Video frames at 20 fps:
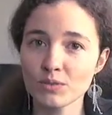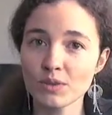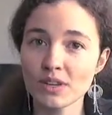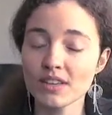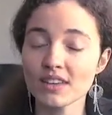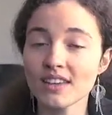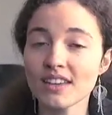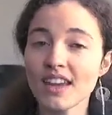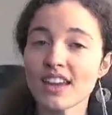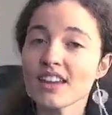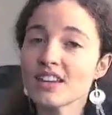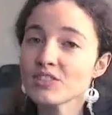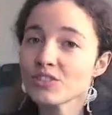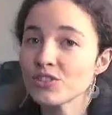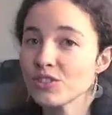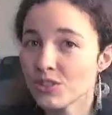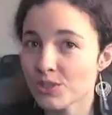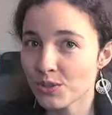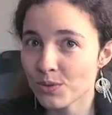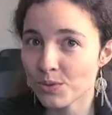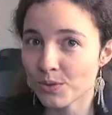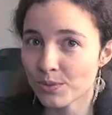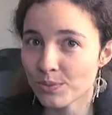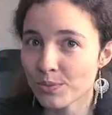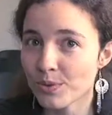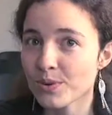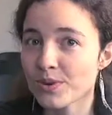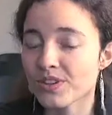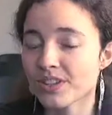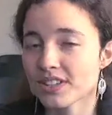engage the youth
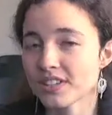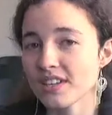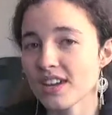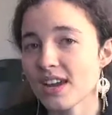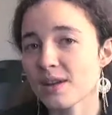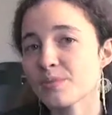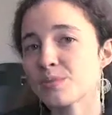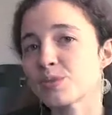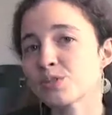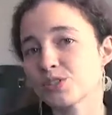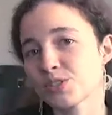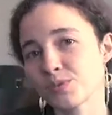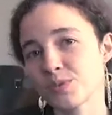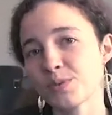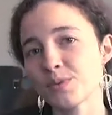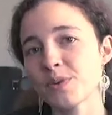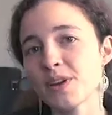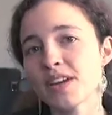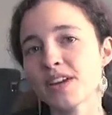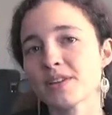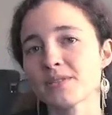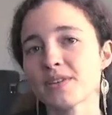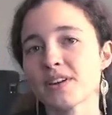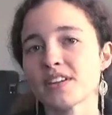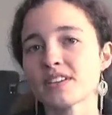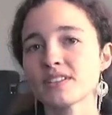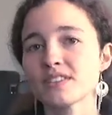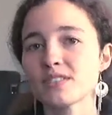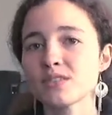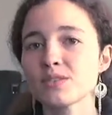more and not push them away,
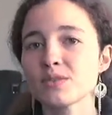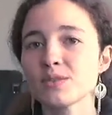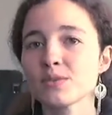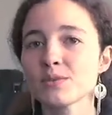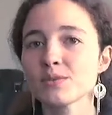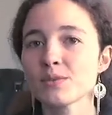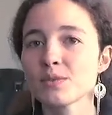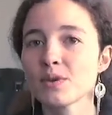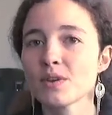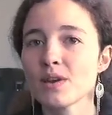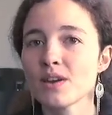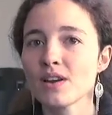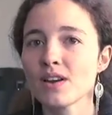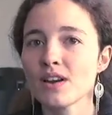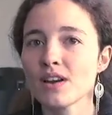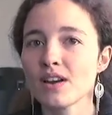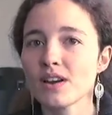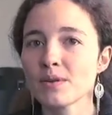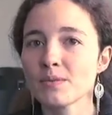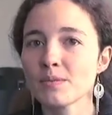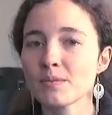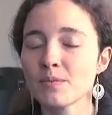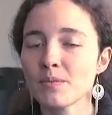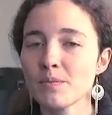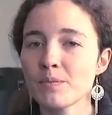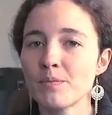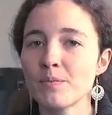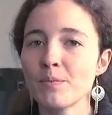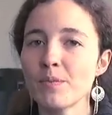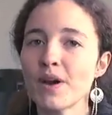right? And so
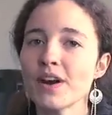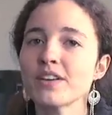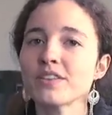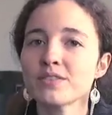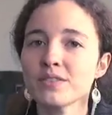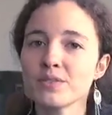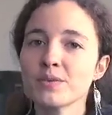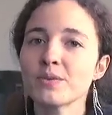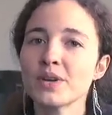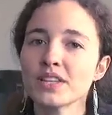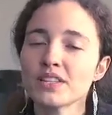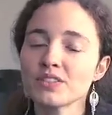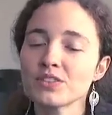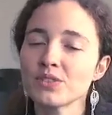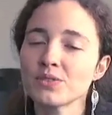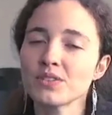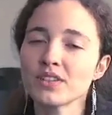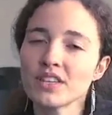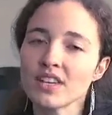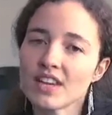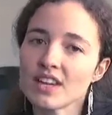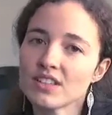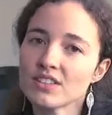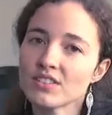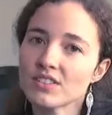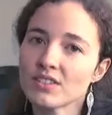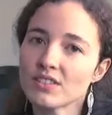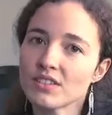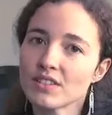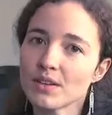part of the way that you
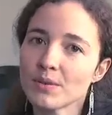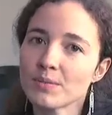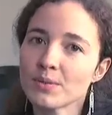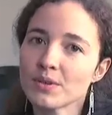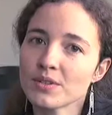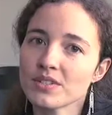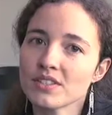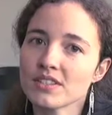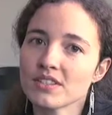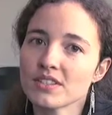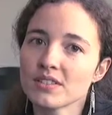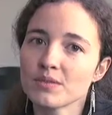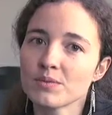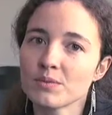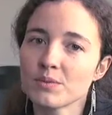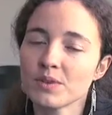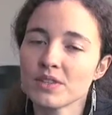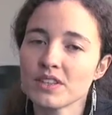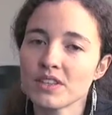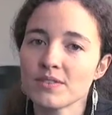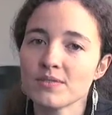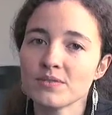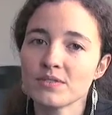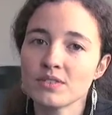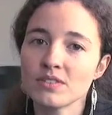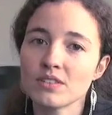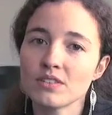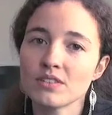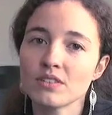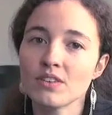engage a person when they've
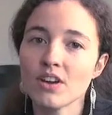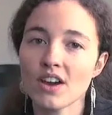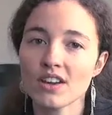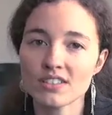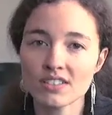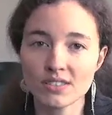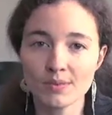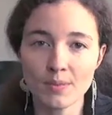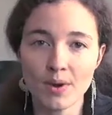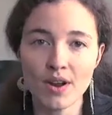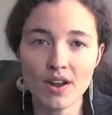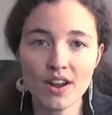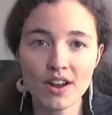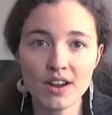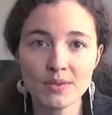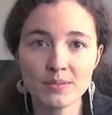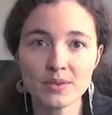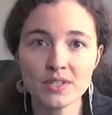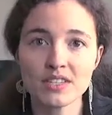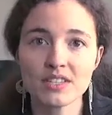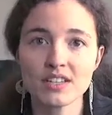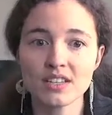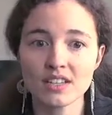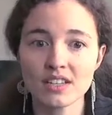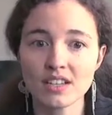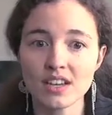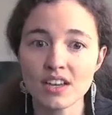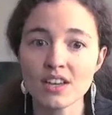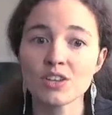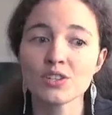caused some harm is
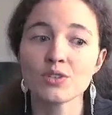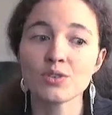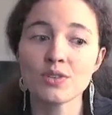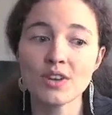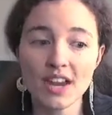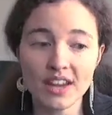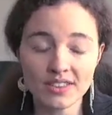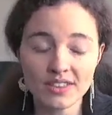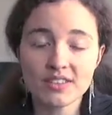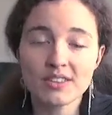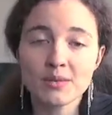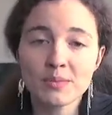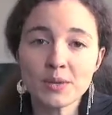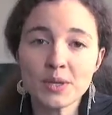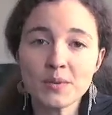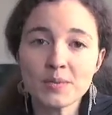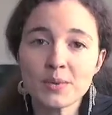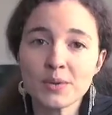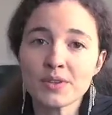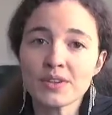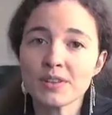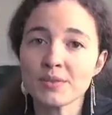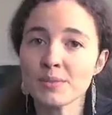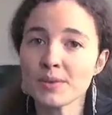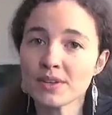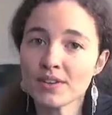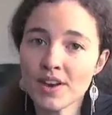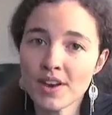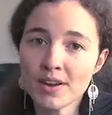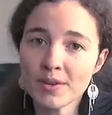that you gather the people that have
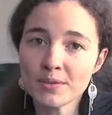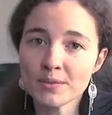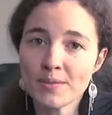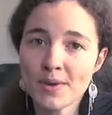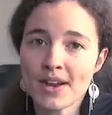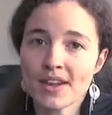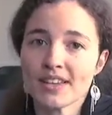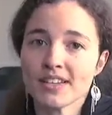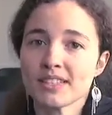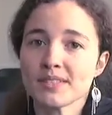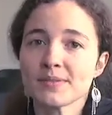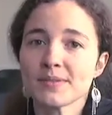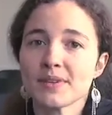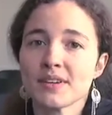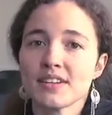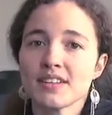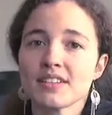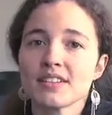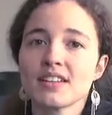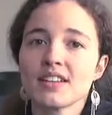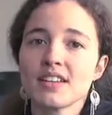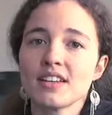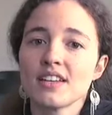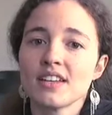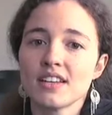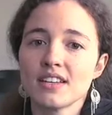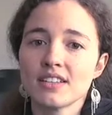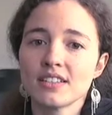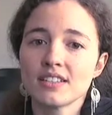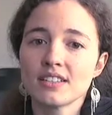been harmed by it, right?
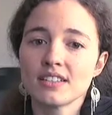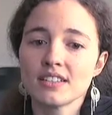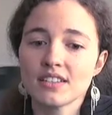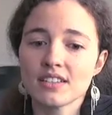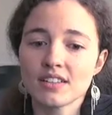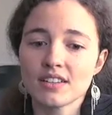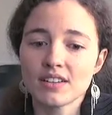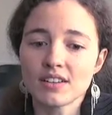And